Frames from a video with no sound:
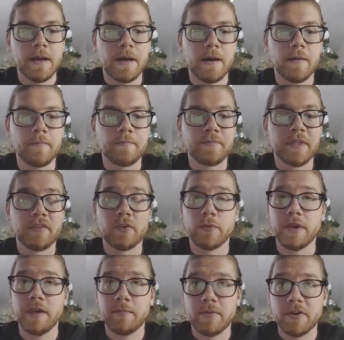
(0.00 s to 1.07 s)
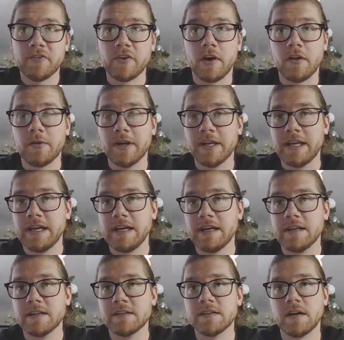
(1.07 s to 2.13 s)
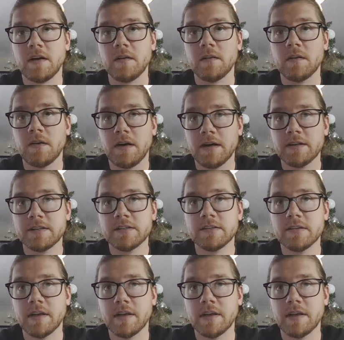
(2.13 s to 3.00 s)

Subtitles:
So eBridge already has a lot